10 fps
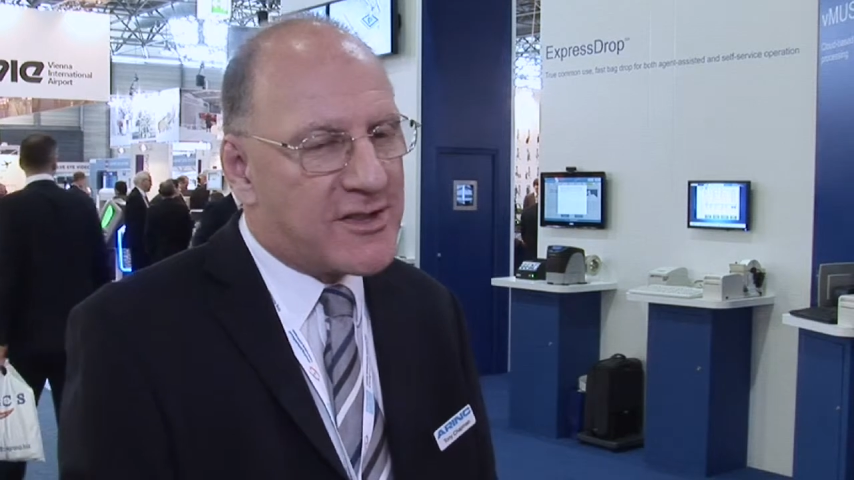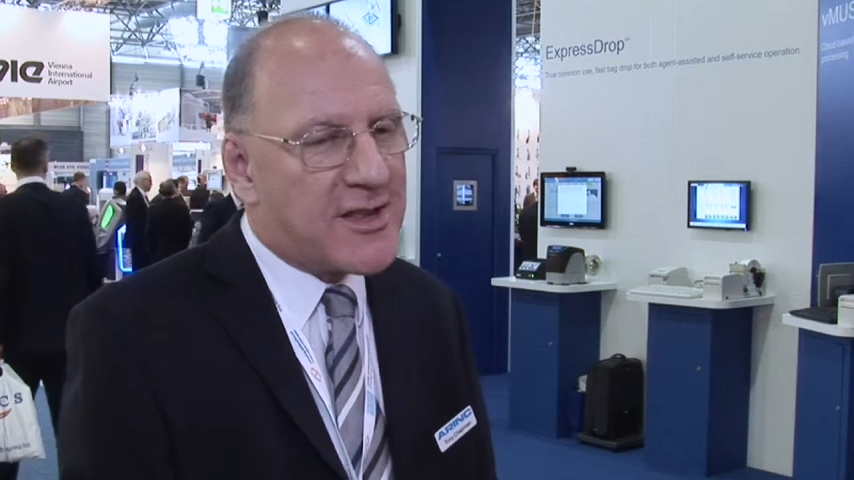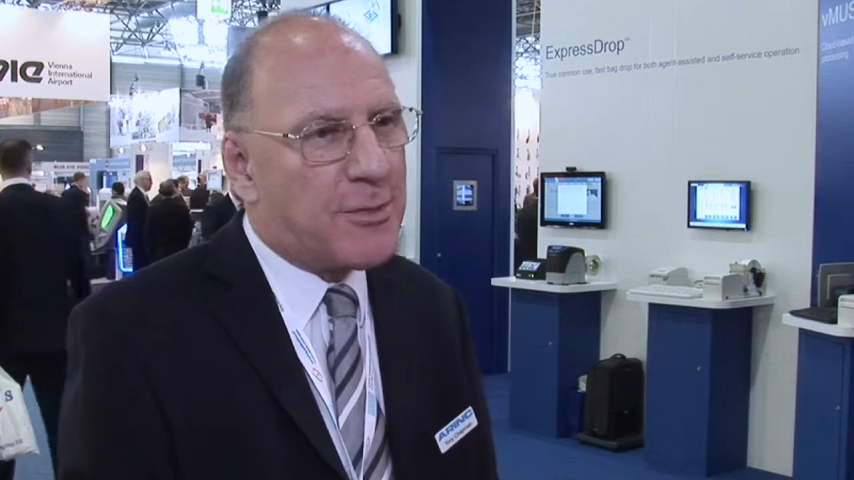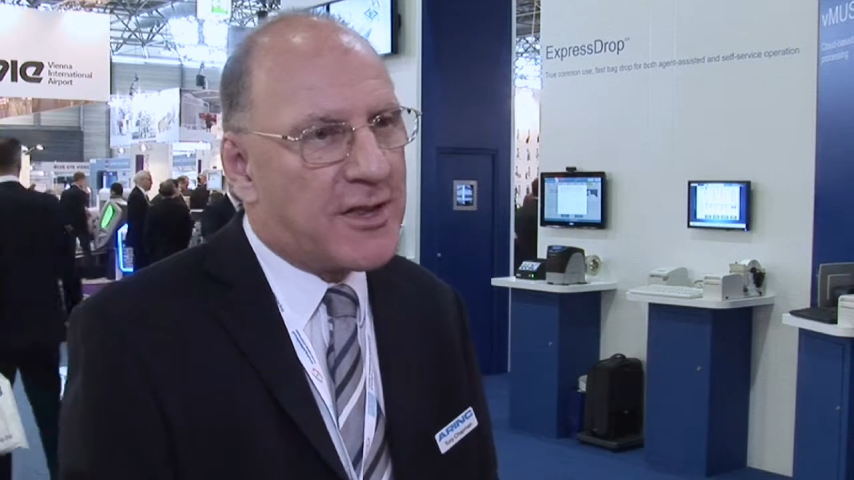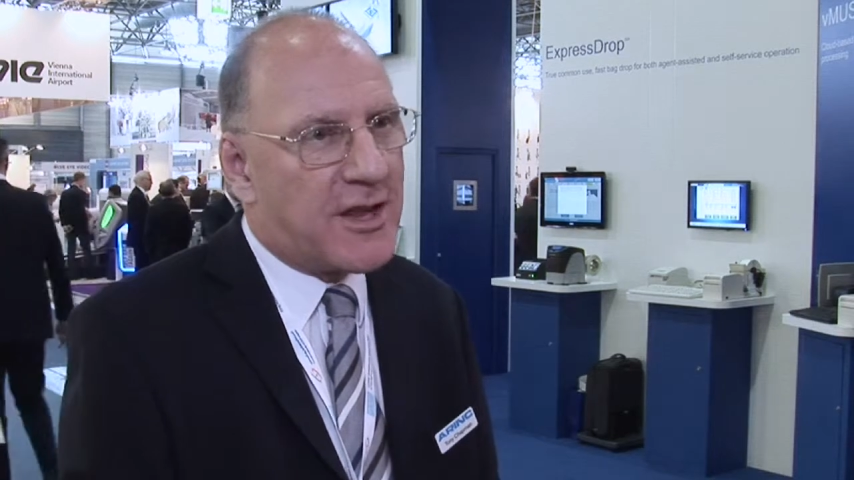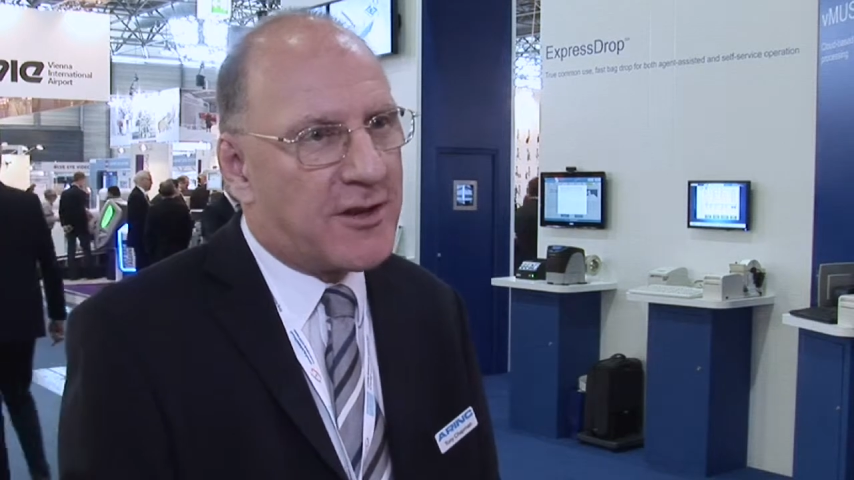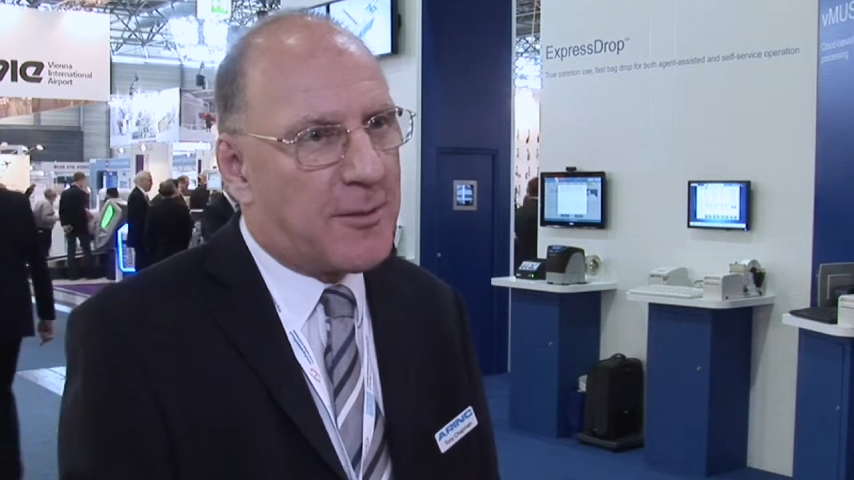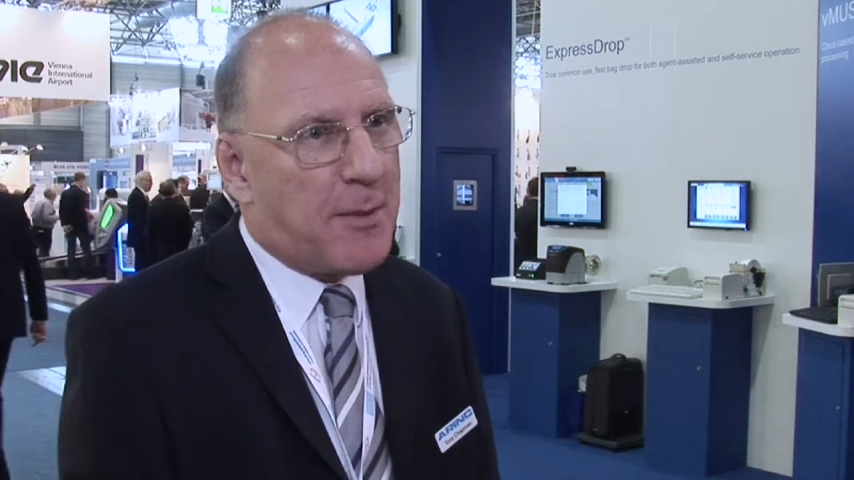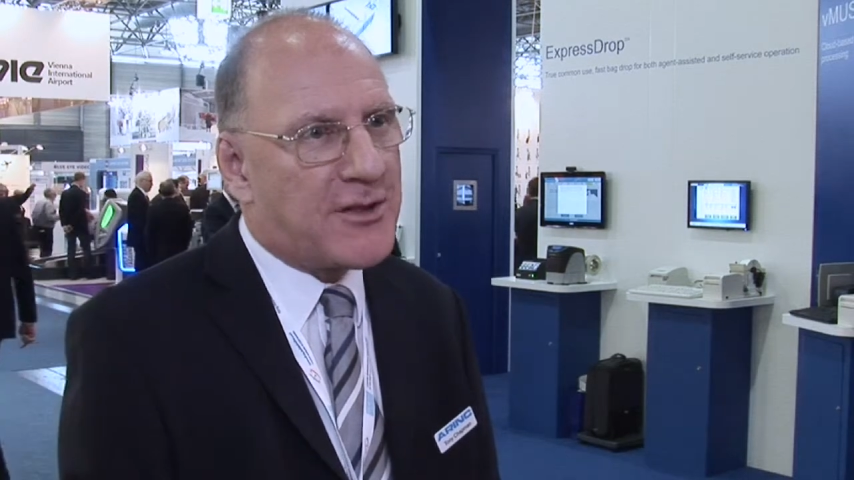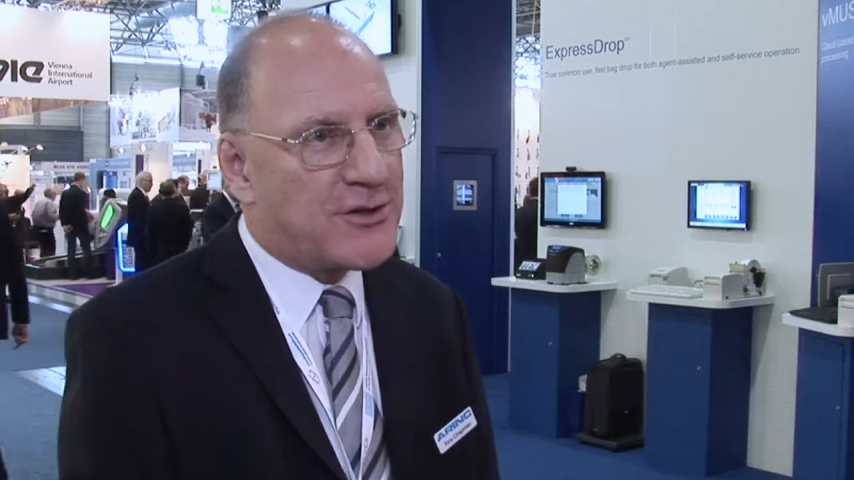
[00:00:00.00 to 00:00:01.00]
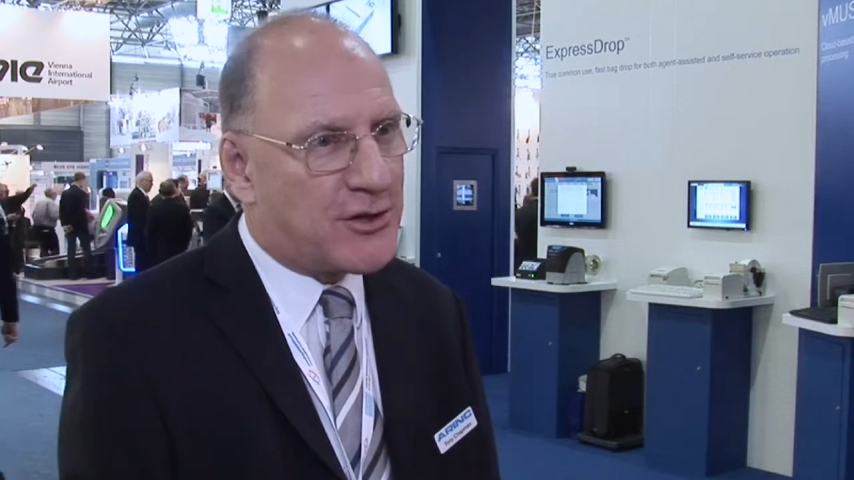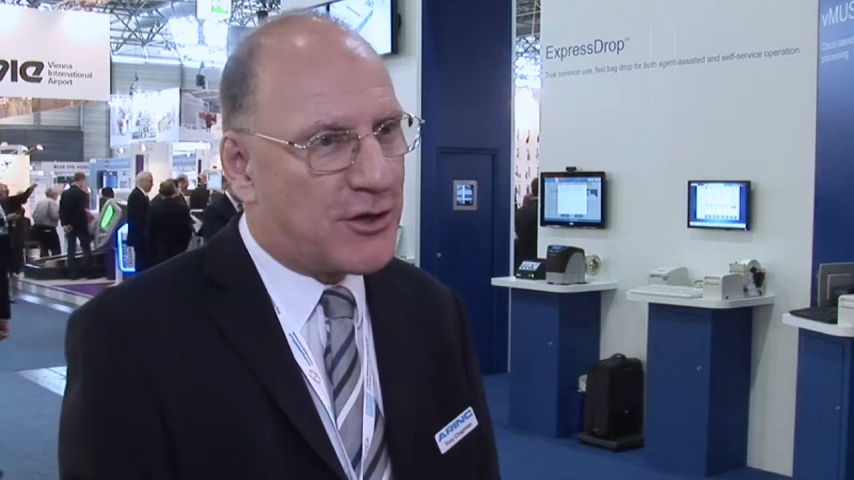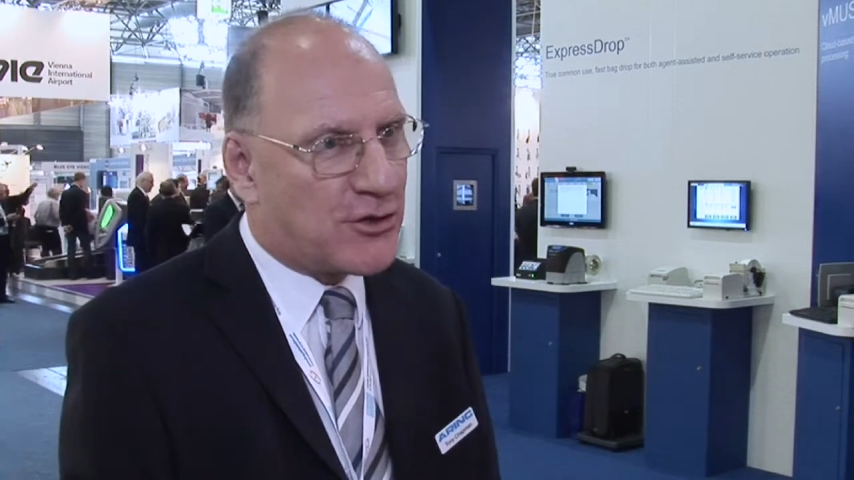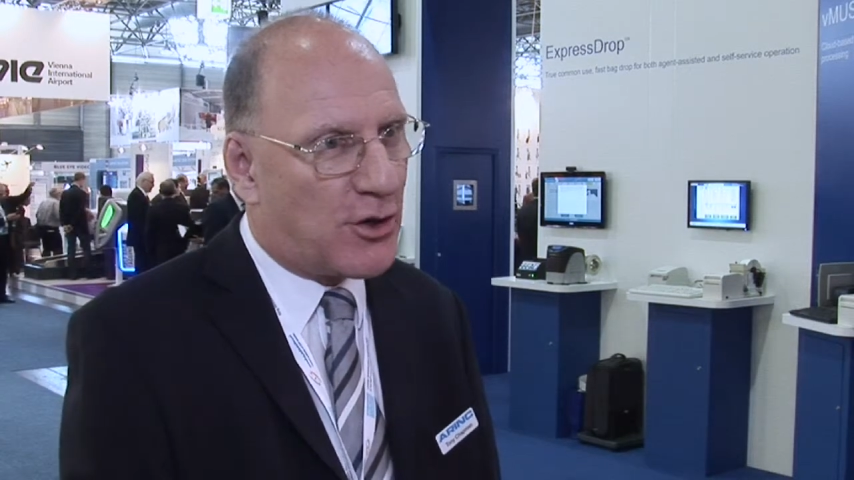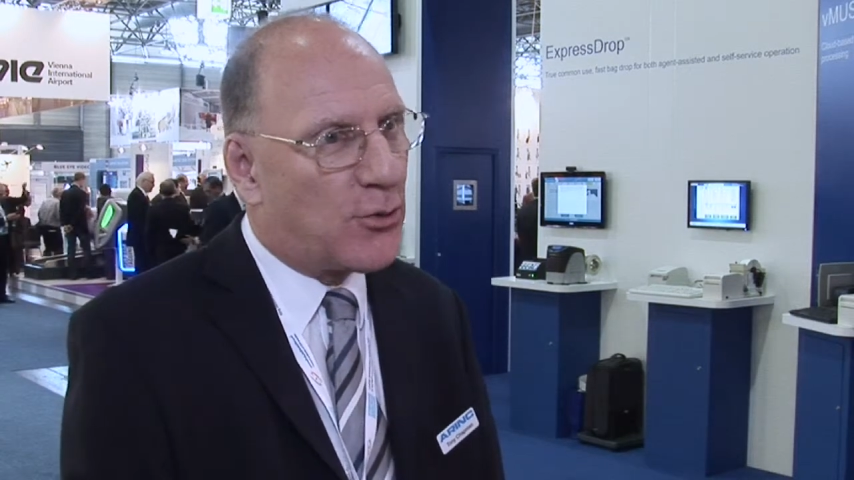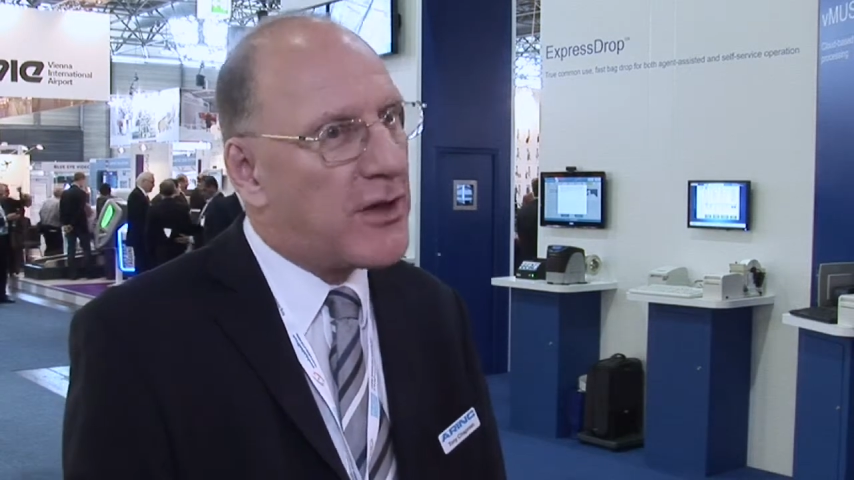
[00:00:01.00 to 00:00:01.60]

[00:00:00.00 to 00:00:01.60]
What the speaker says: something's under the passenger's control,